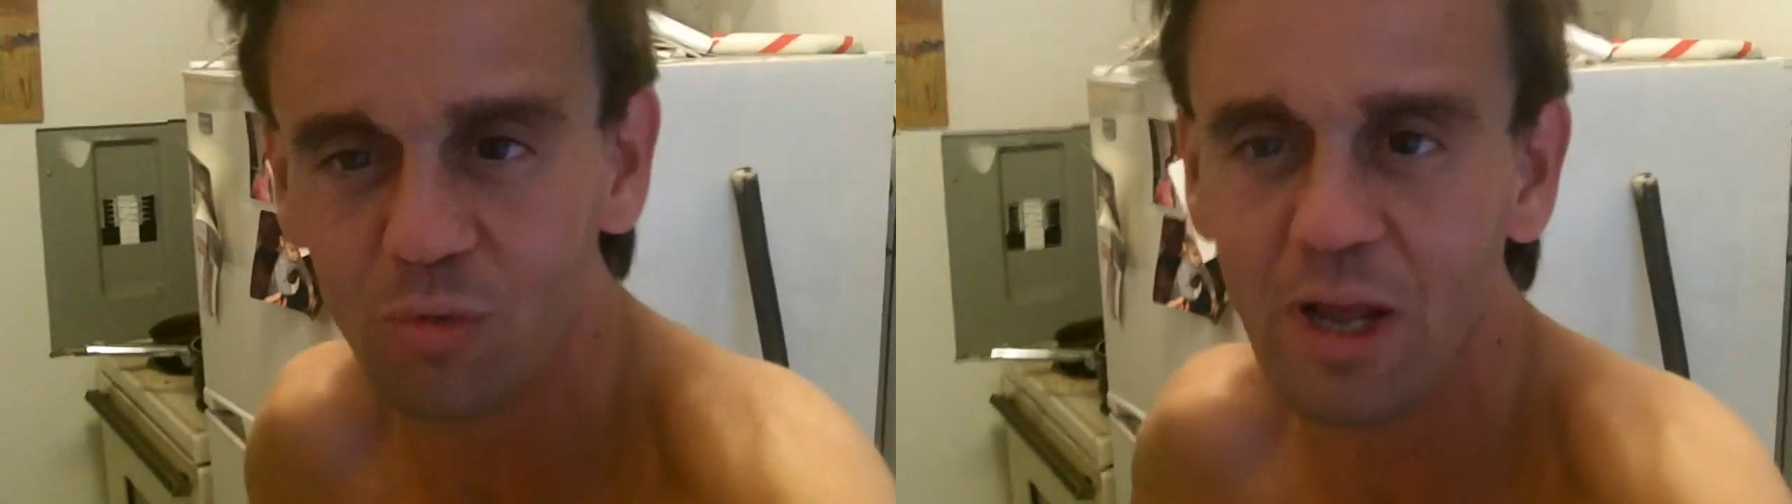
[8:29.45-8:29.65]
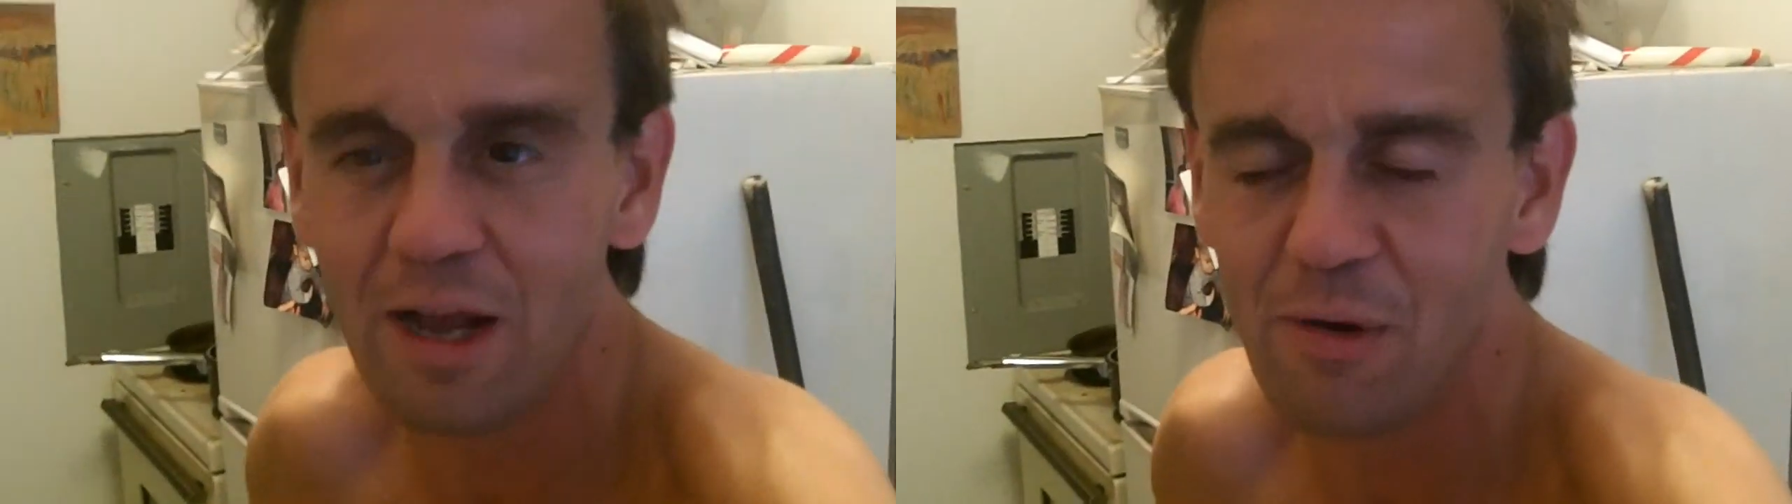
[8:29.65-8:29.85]

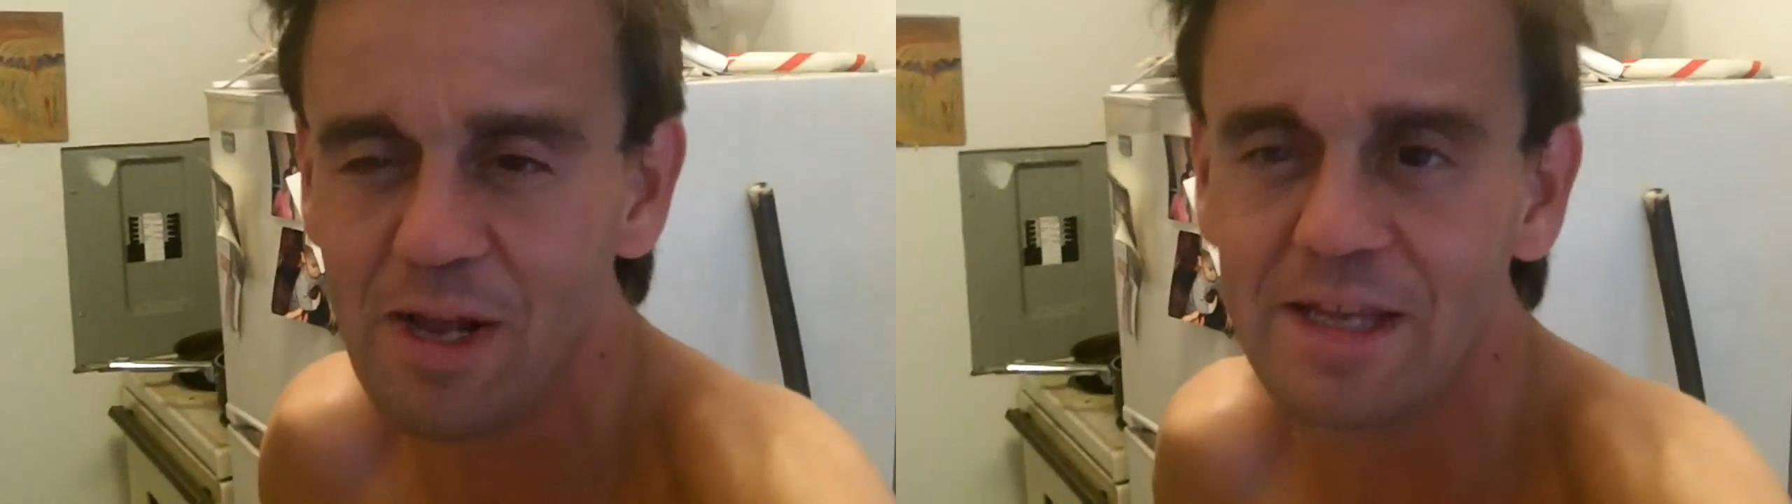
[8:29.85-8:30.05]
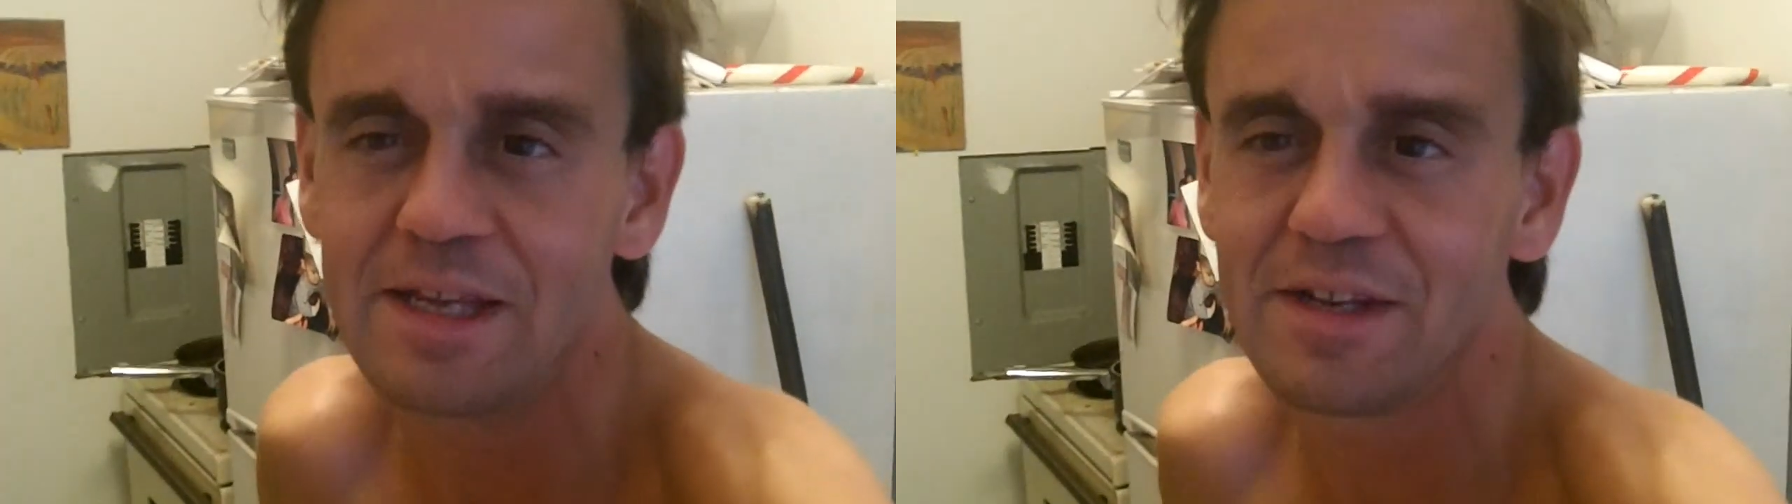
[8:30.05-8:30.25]
how
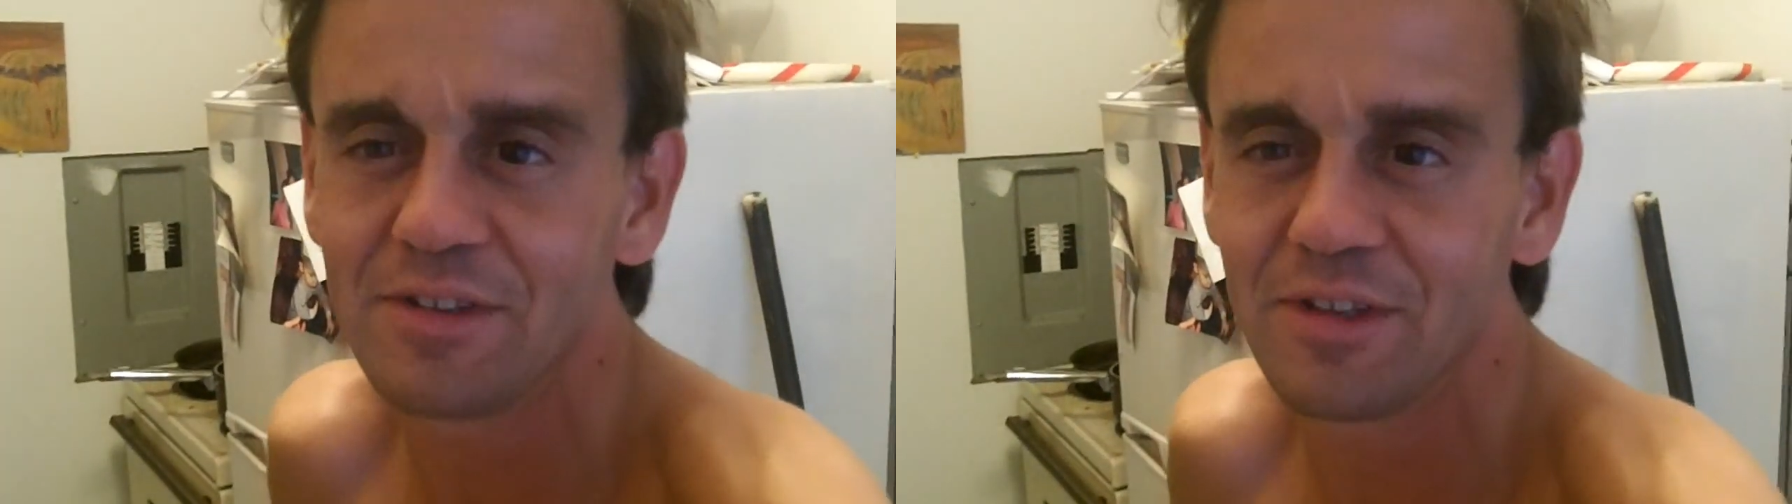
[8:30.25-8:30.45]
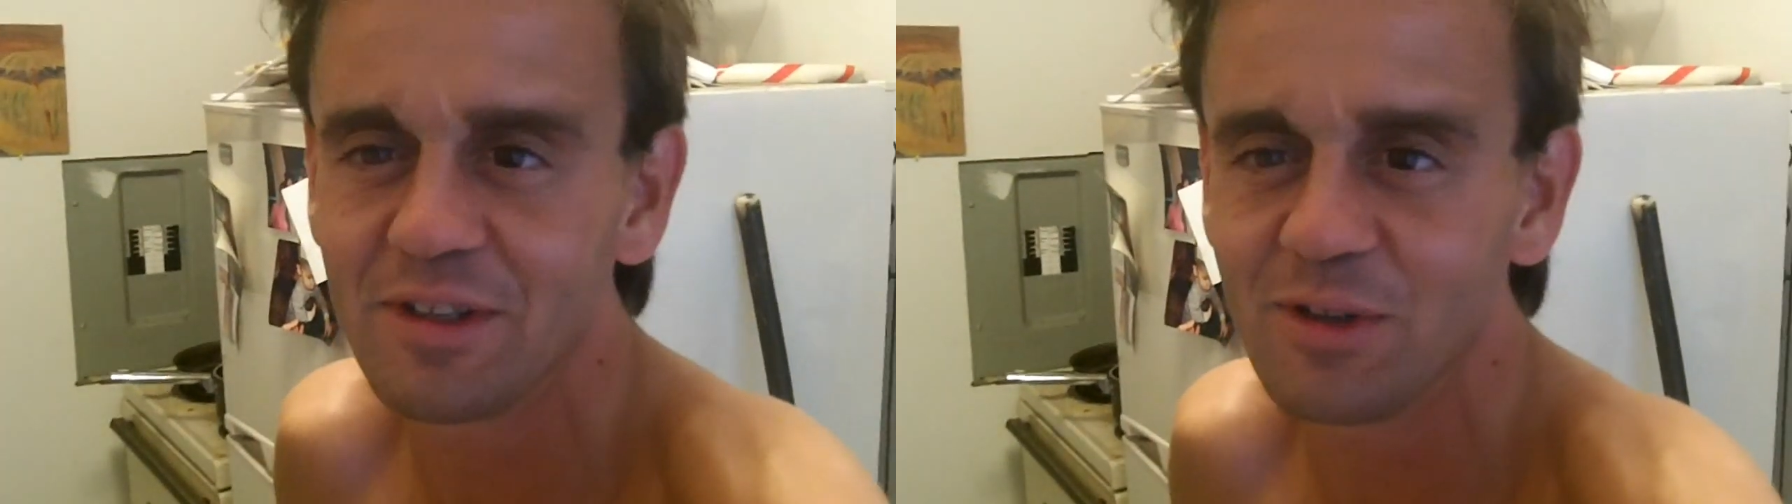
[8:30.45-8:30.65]
I
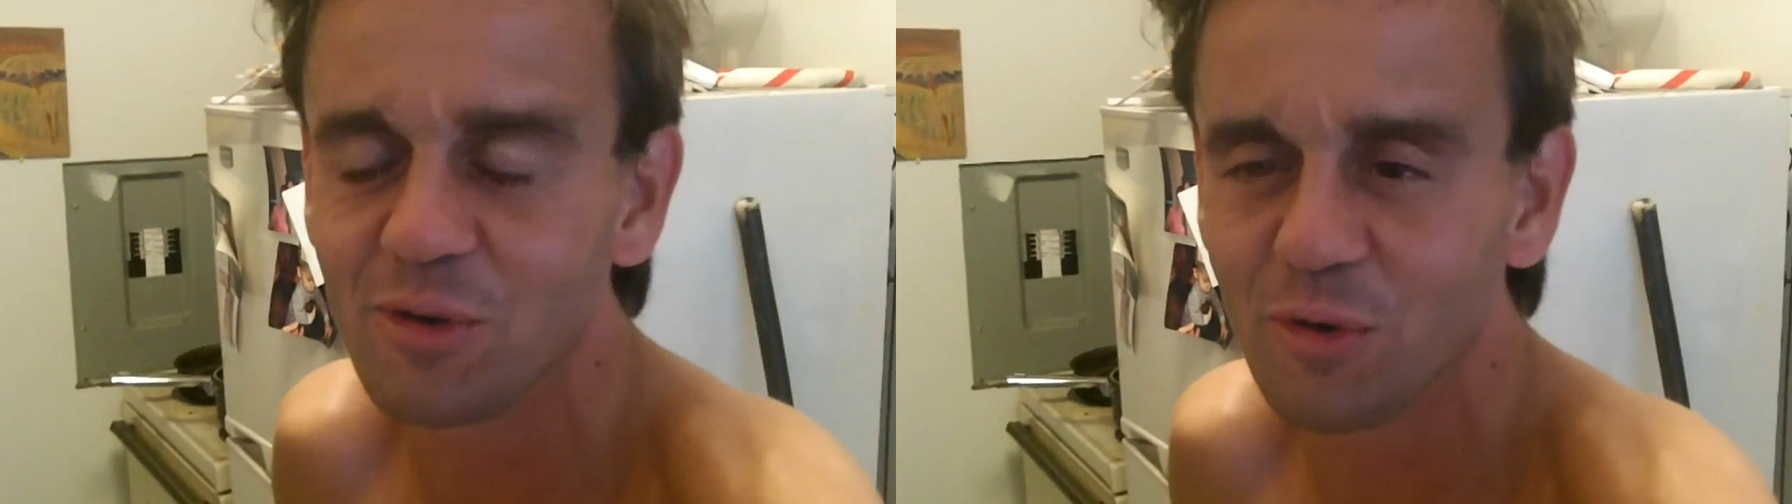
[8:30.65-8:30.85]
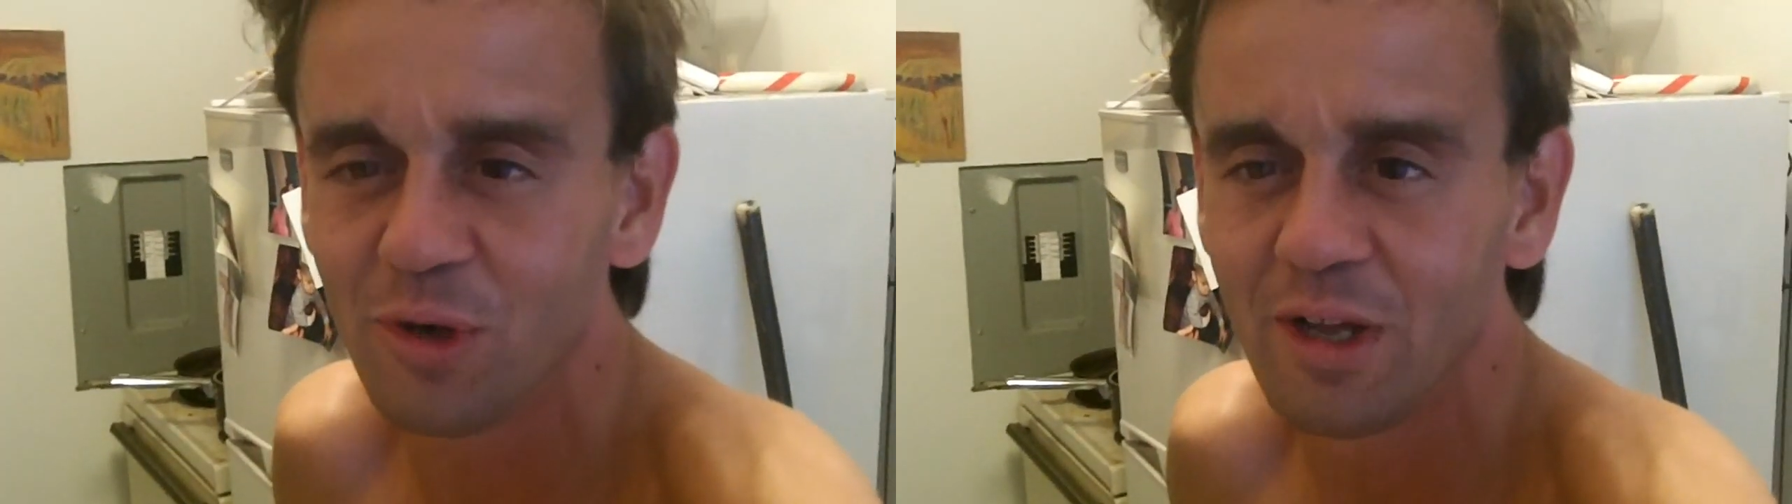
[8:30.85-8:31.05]
eat and, you
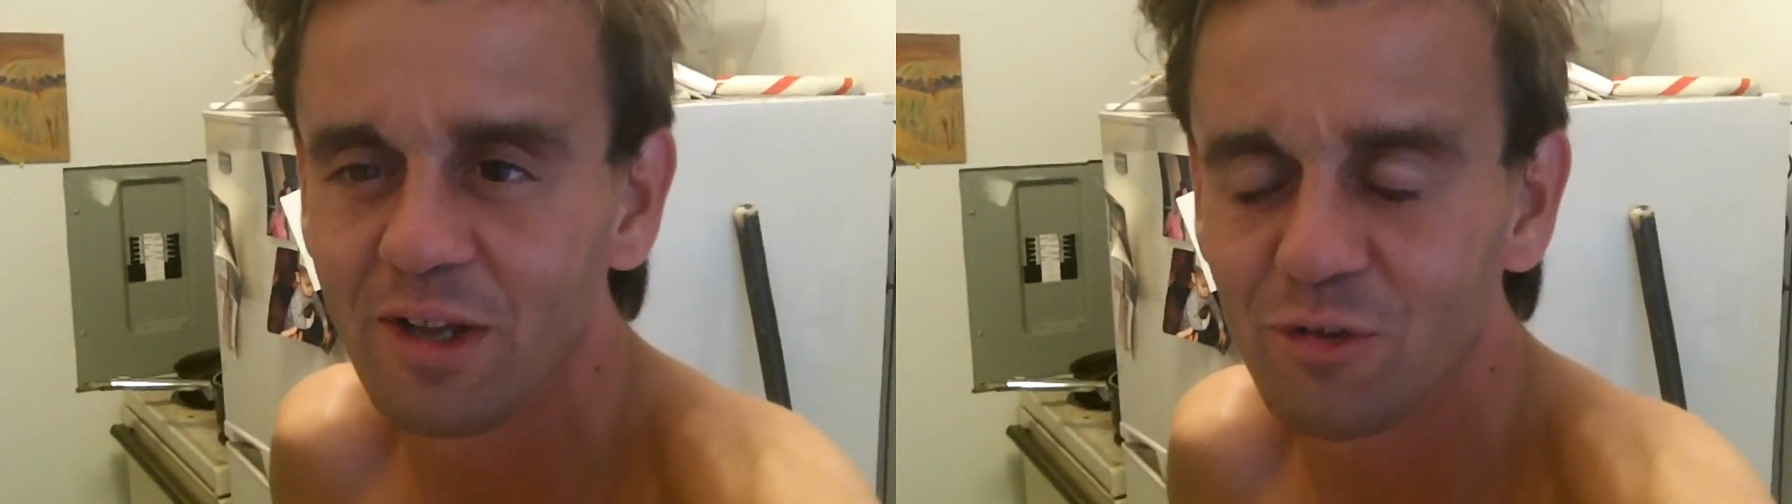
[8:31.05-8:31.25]
know,